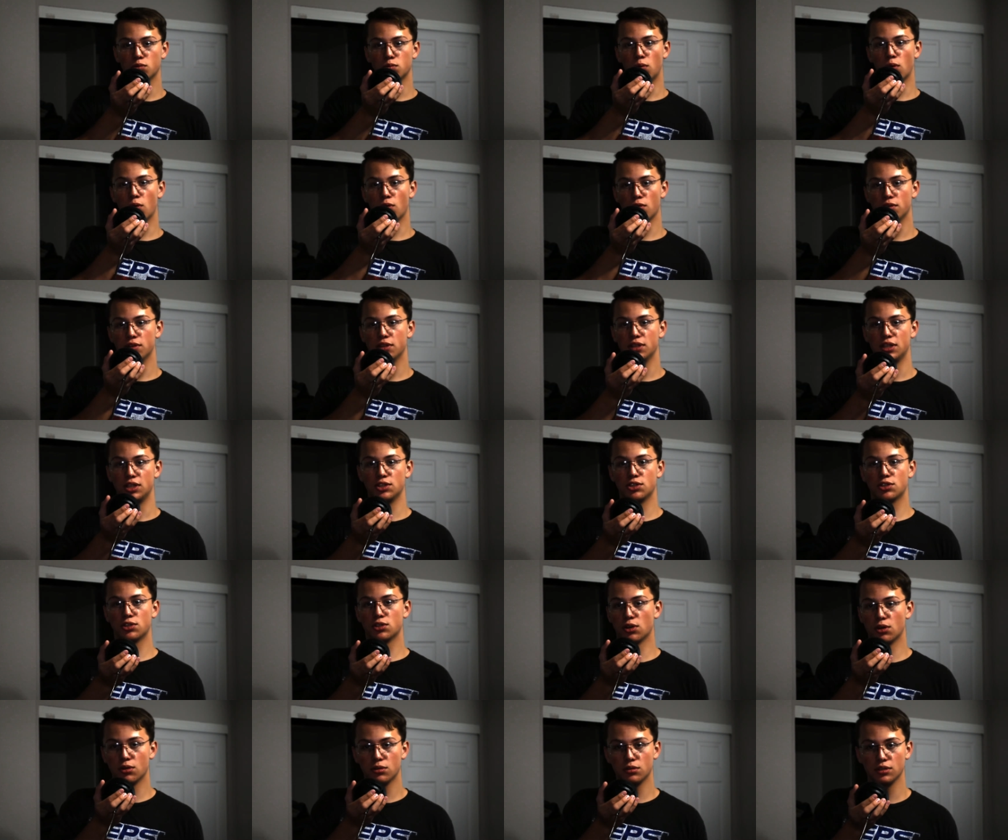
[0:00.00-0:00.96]
warranty
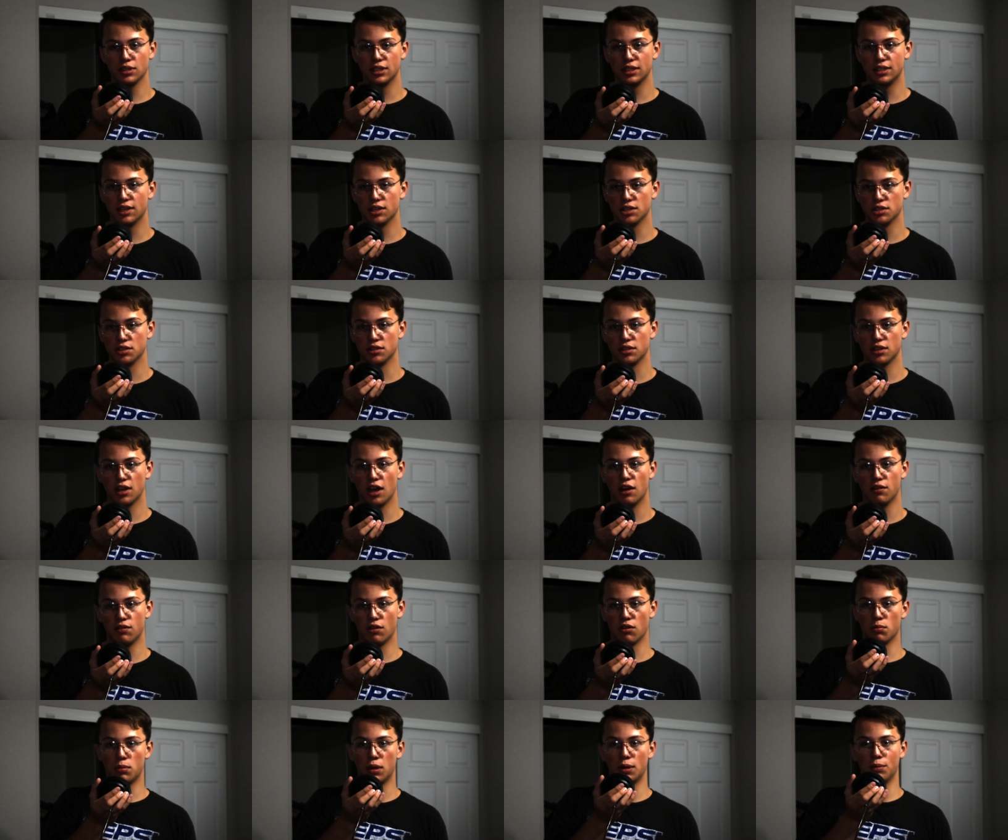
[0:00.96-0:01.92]
certainly doesn't
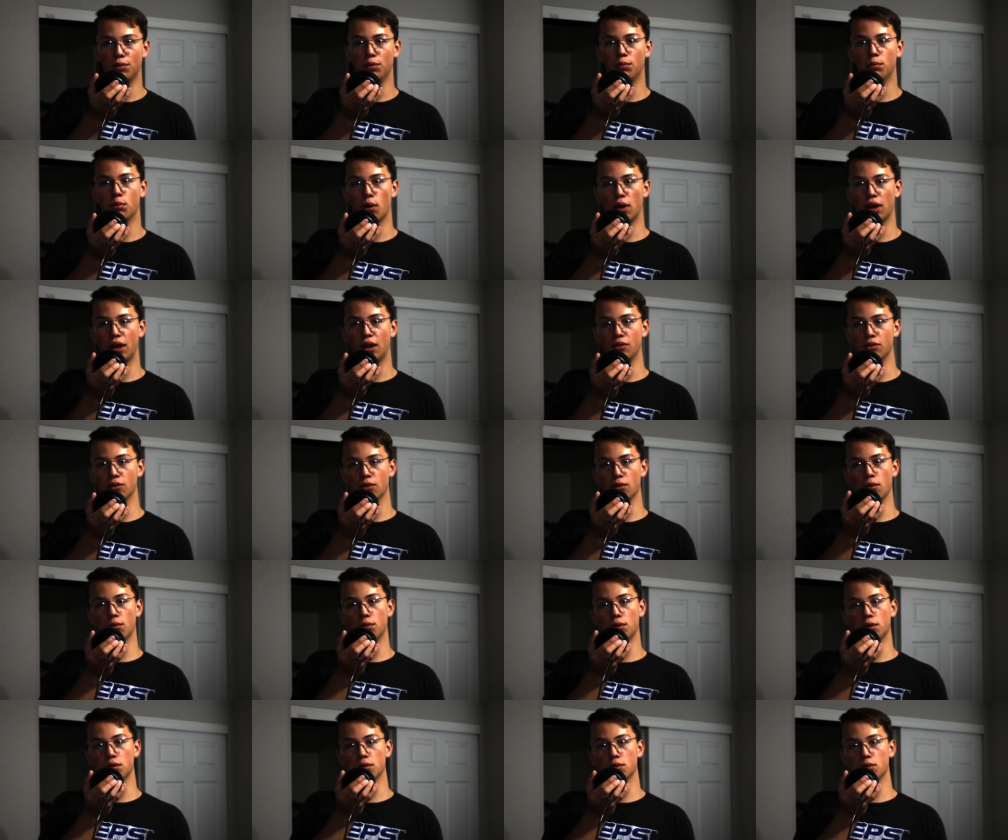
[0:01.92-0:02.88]
cover people breaking their
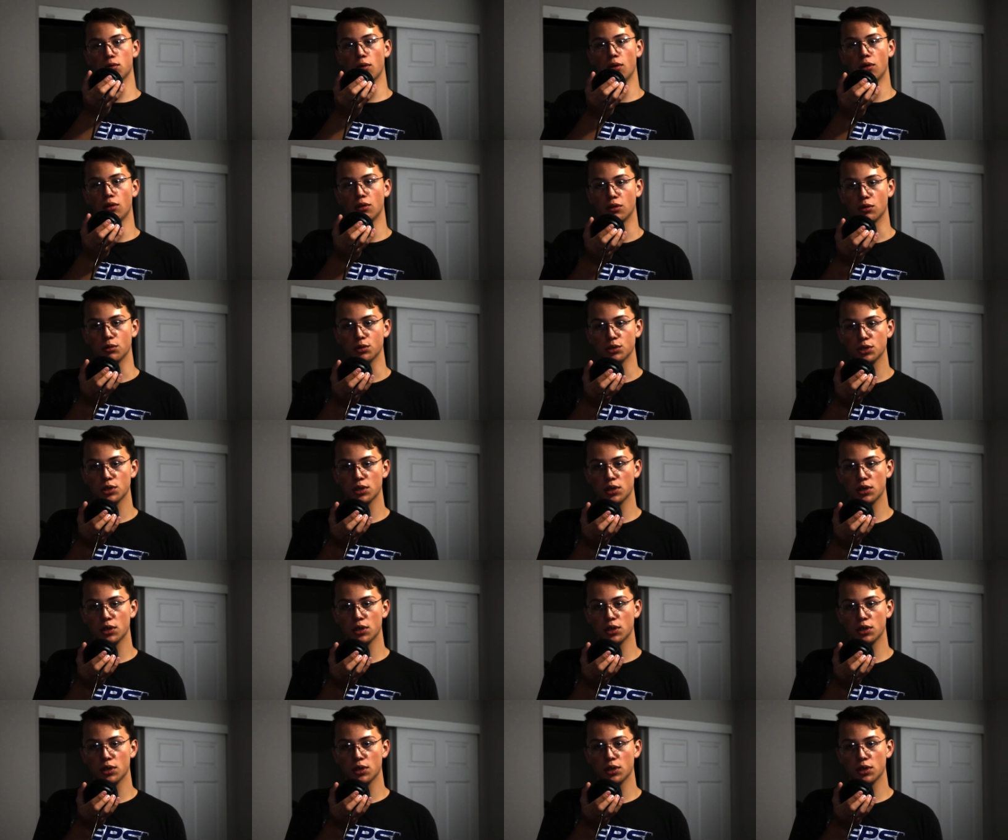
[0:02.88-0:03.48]
own controllers,